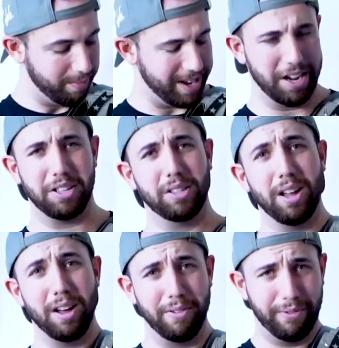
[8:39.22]
Like a
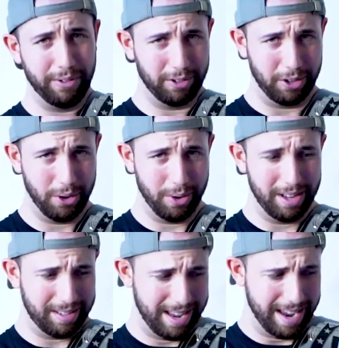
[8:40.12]
glove. Dude,
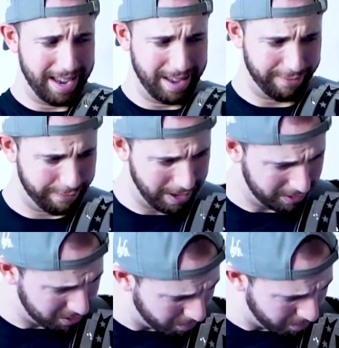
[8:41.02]
this thing fits